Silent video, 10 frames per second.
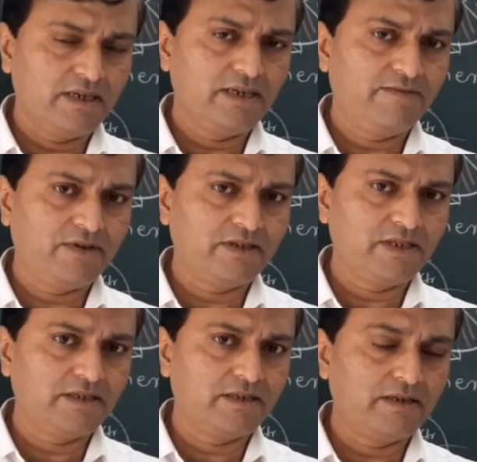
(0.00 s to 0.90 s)

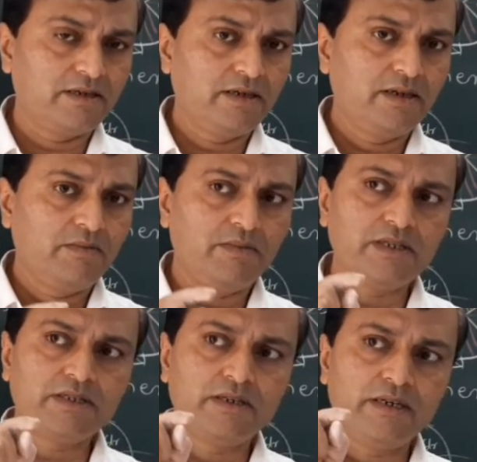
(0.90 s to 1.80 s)
Differentiation
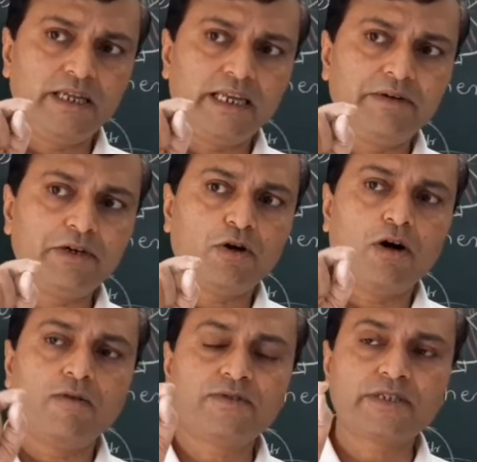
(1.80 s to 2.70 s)
means derivative
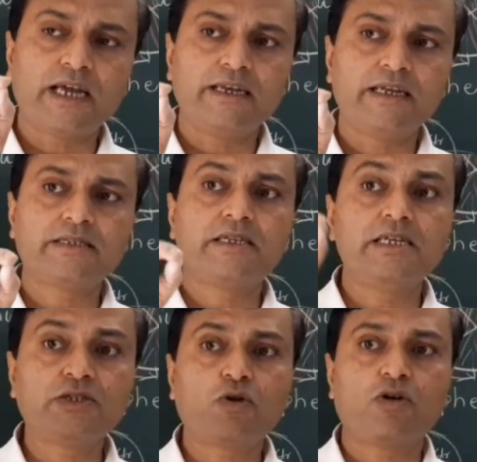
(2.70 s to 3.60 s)
of sin x
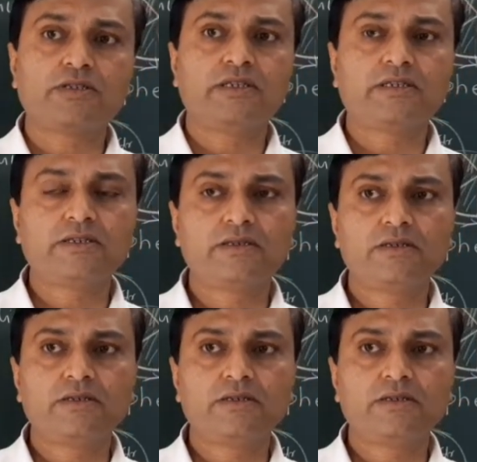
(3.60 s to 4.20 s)
is cos x.